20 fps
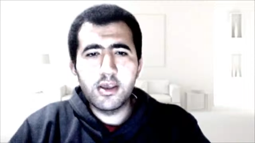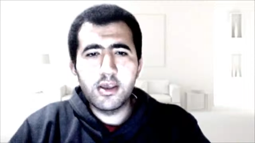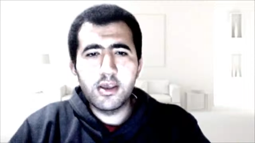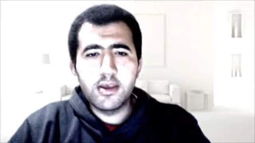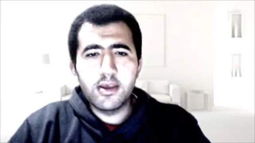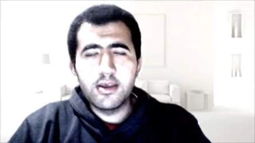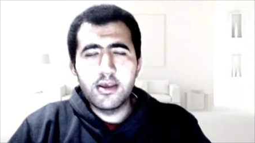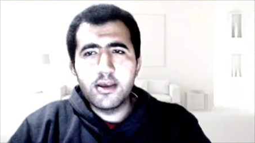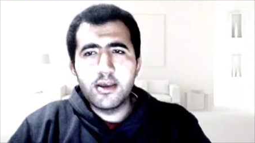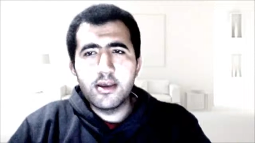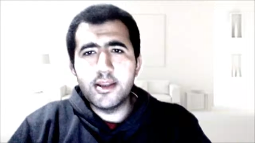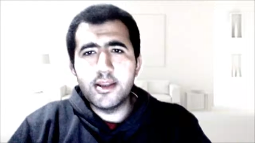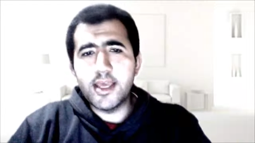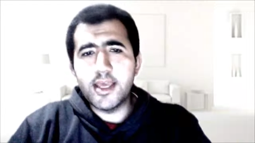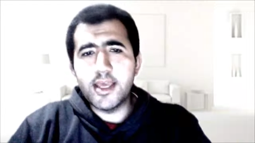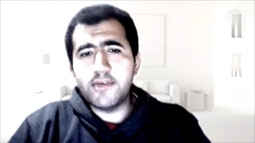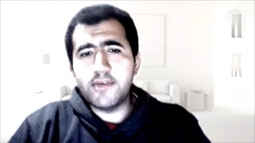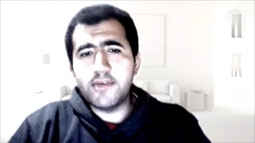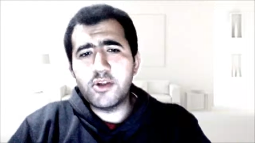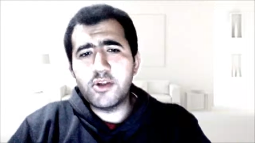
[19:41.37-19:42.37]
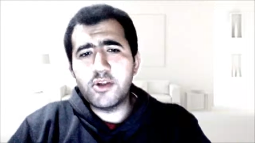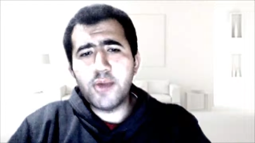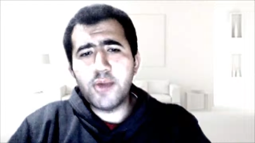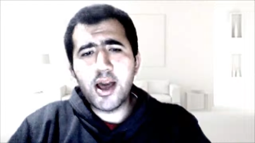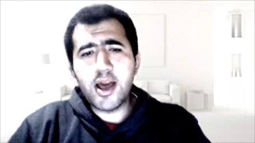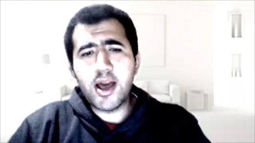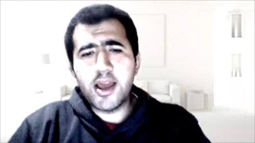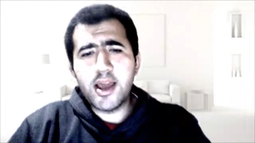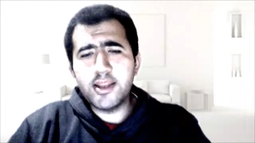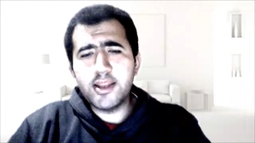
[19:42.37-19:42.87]
Never
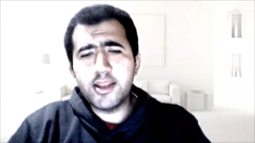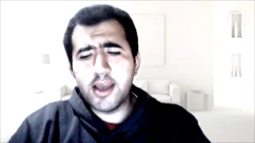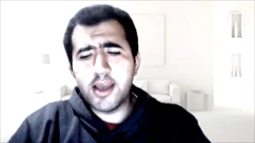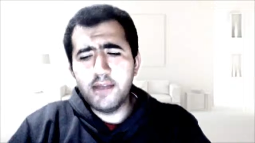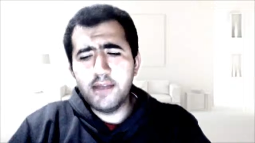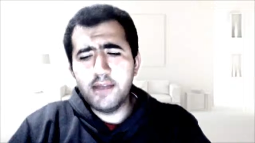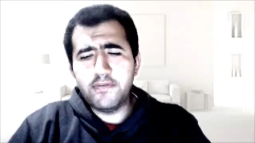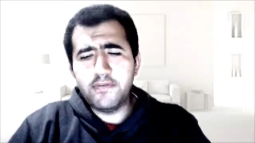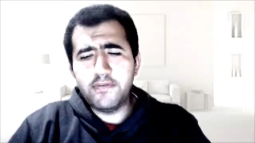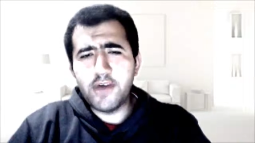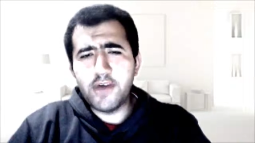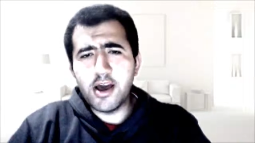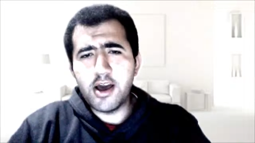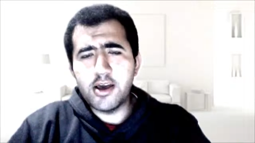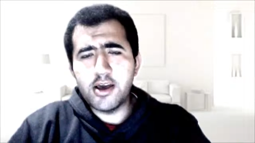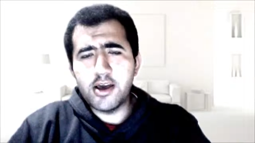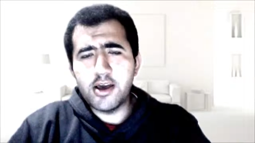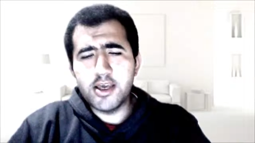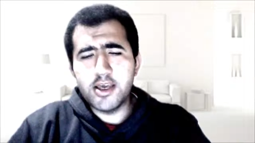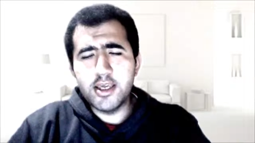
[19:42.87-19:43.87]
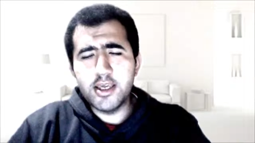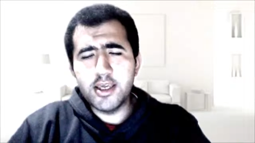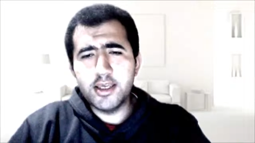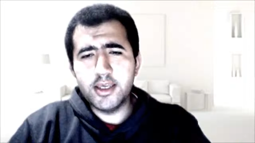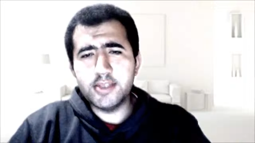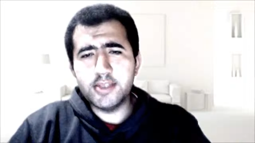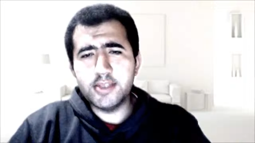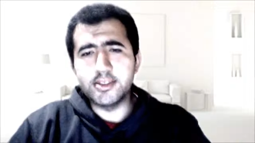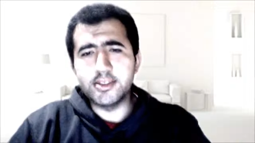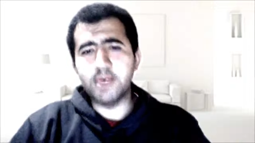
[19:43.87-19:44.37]
mind, I'll find
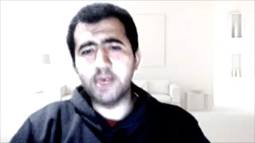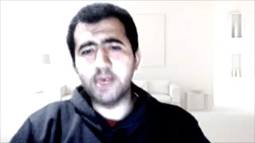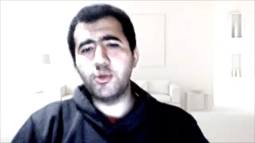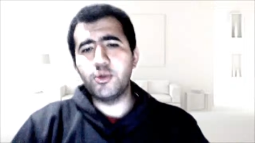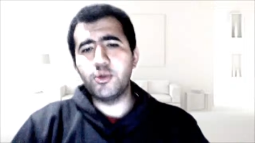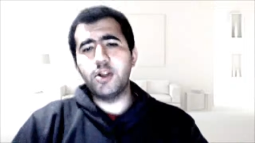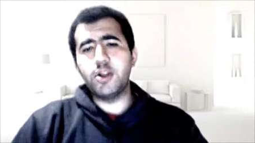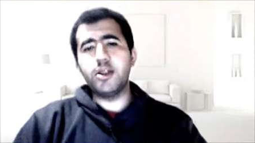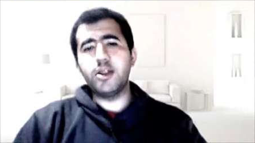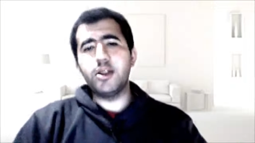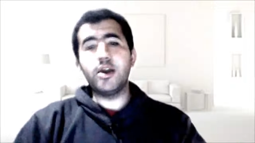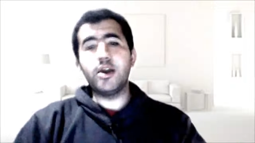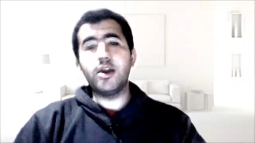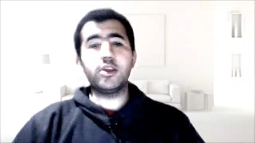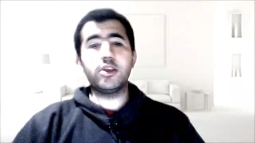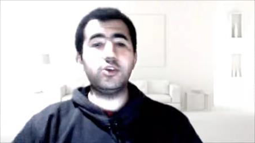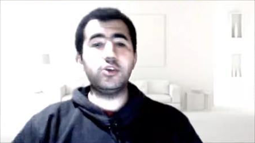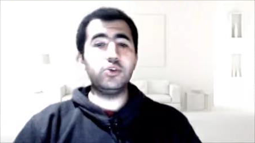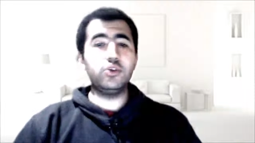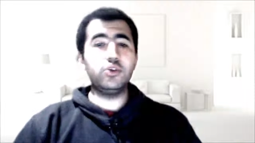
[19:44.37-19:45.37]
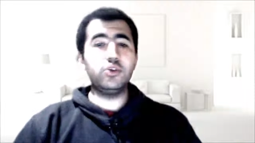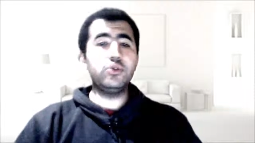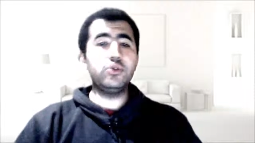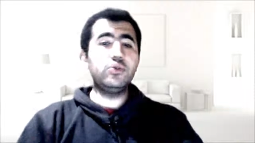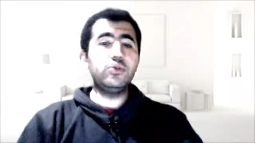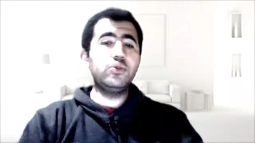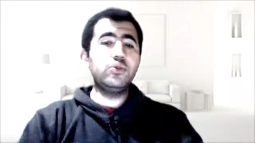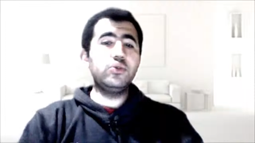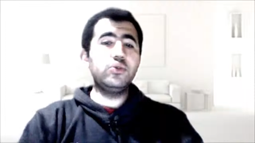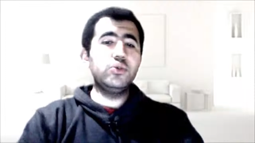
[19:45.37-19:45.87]
someone like
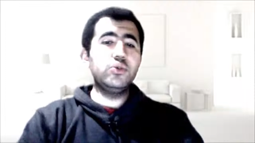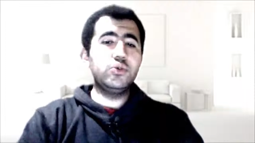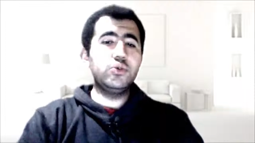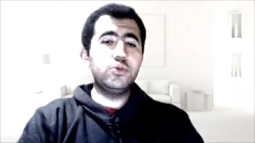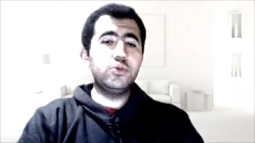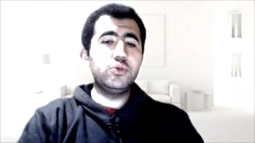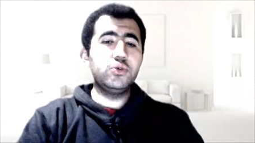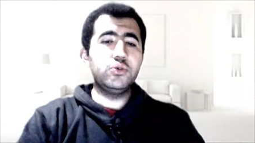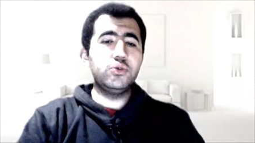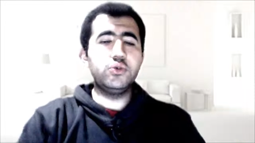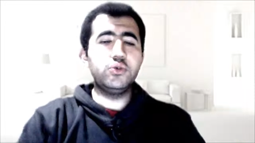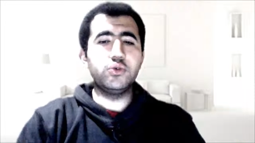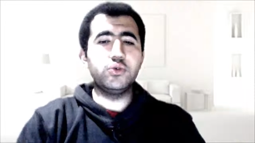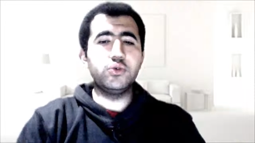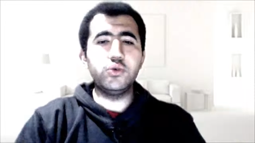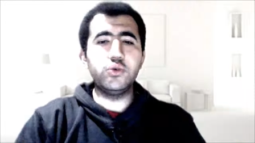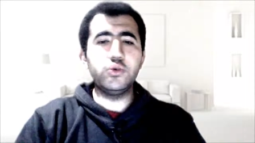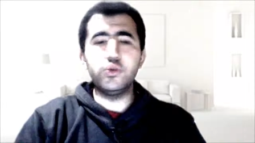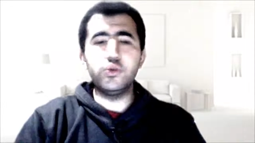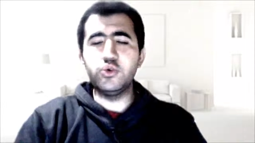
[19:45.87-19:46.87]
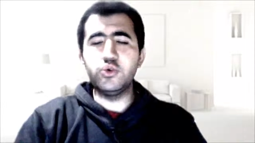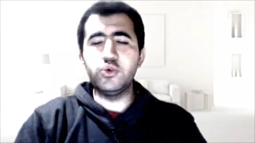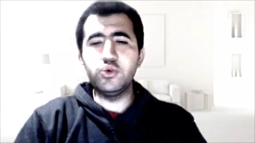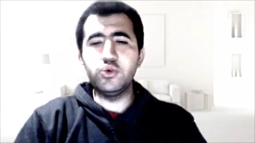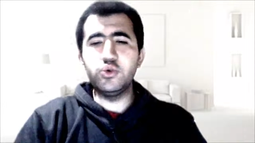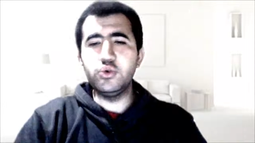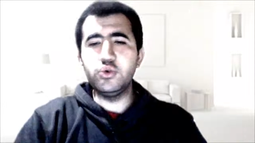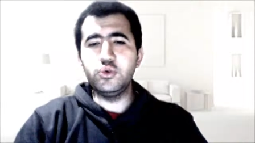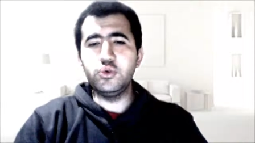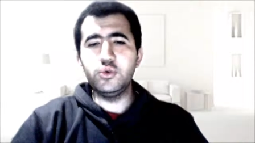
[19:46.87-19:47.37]
you.
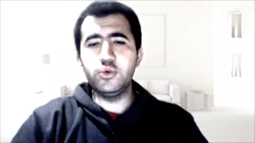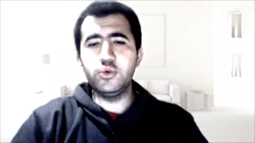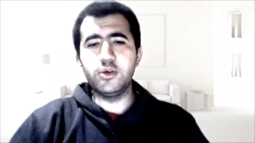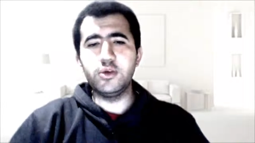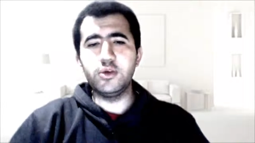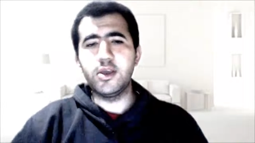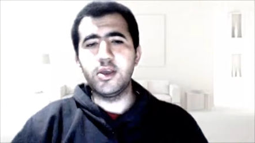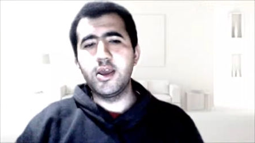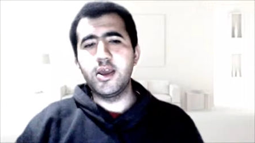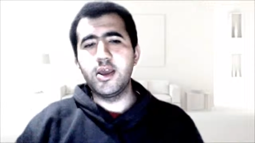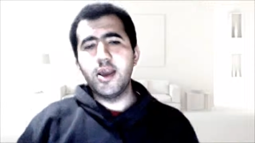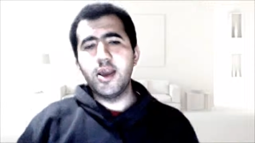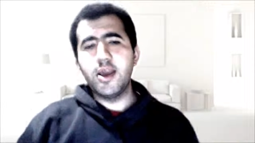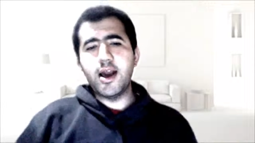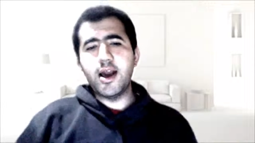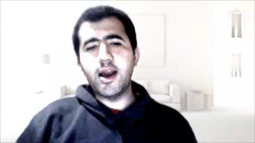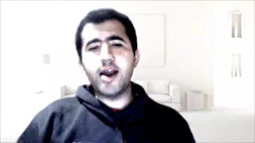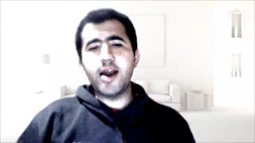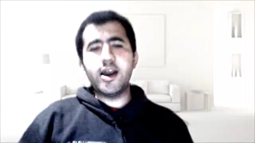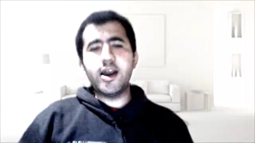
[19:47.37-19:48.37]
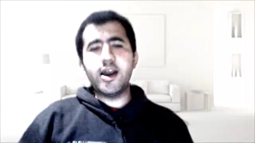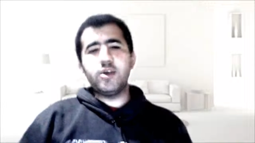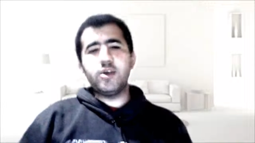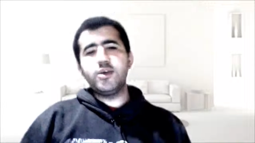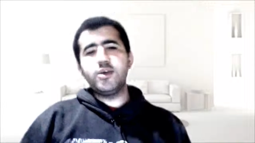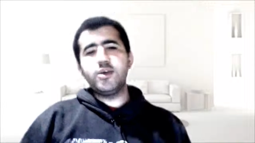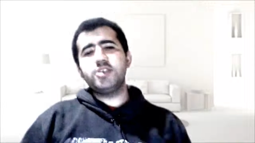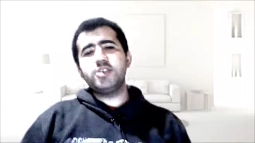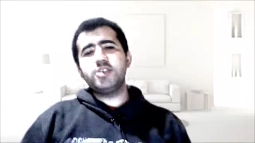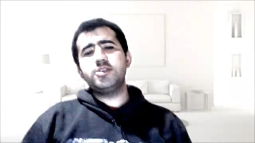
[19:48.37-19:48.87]
I
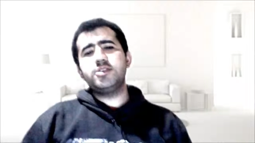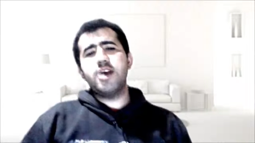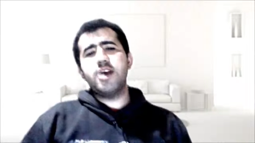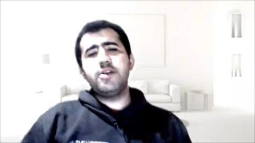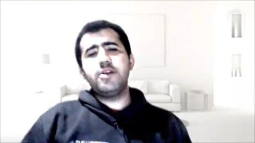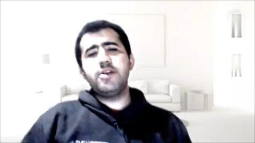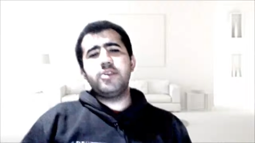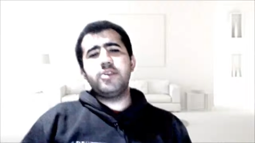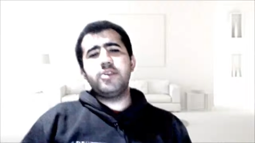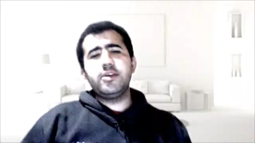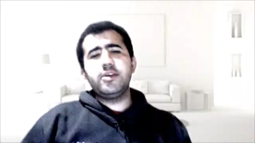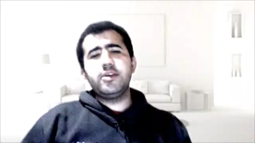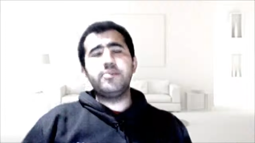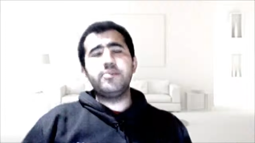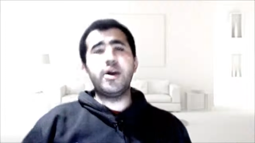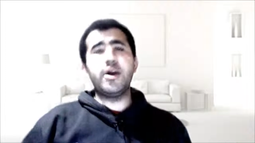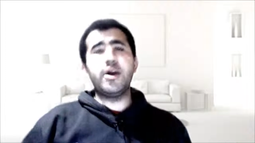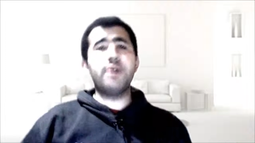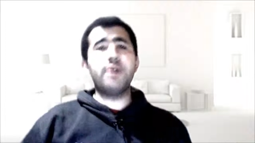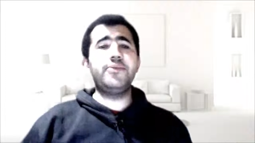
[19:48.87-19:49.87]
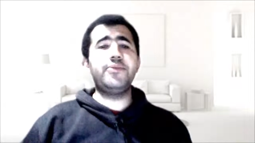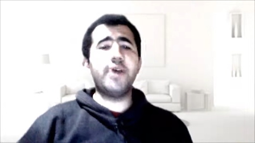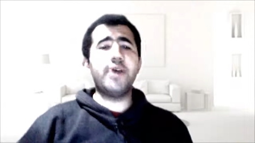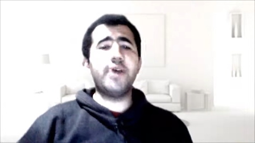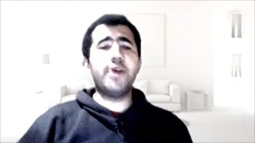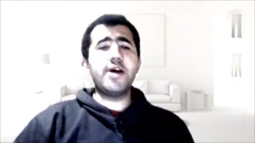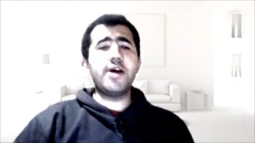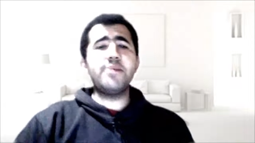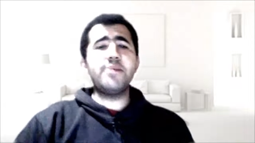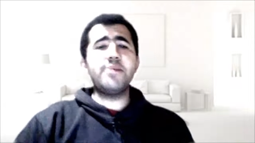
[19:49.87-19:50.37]
wish nothing but
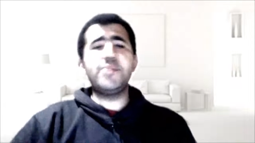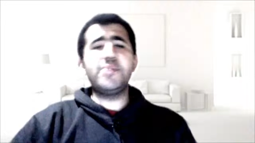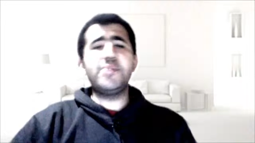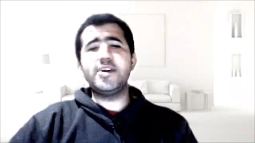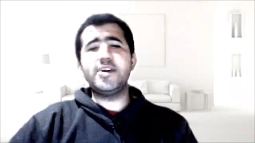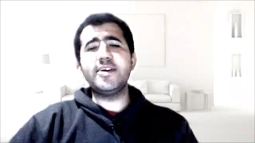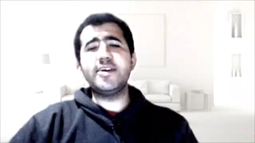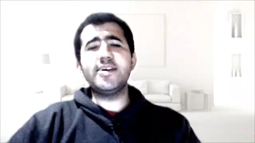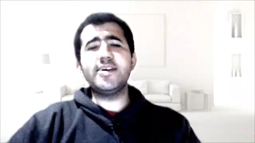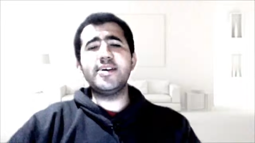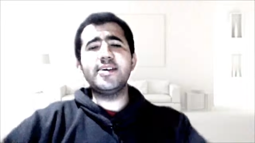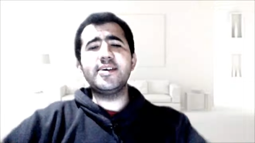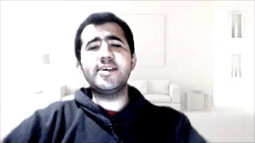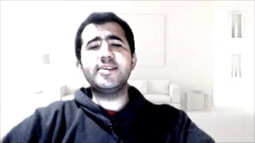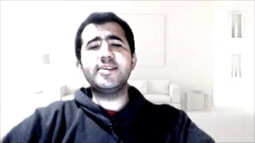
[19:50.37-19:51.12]
the best